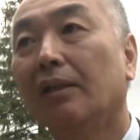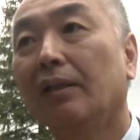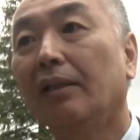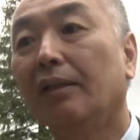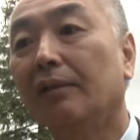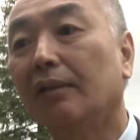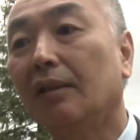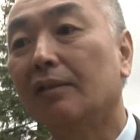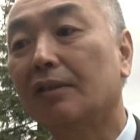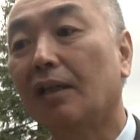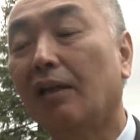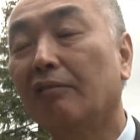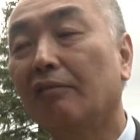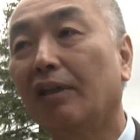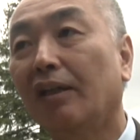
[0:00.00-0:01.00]
in the
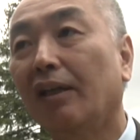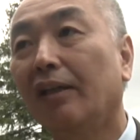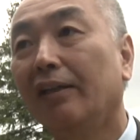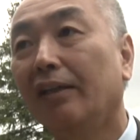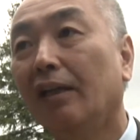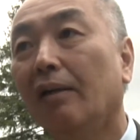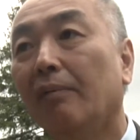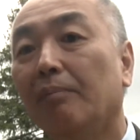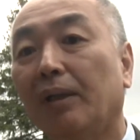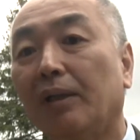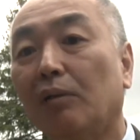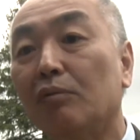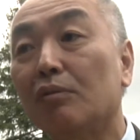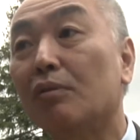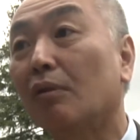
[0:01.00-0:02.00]
surrounding area, but
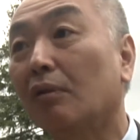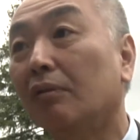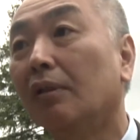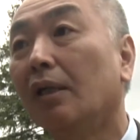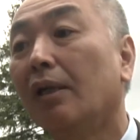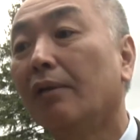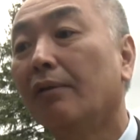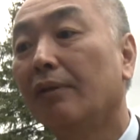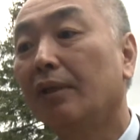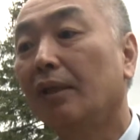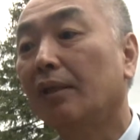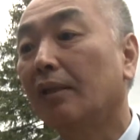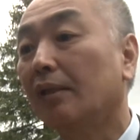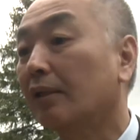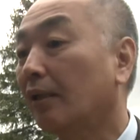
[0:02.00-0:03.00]
also
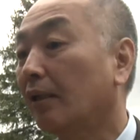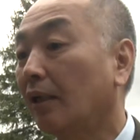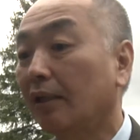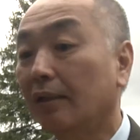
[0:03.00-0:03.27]
the,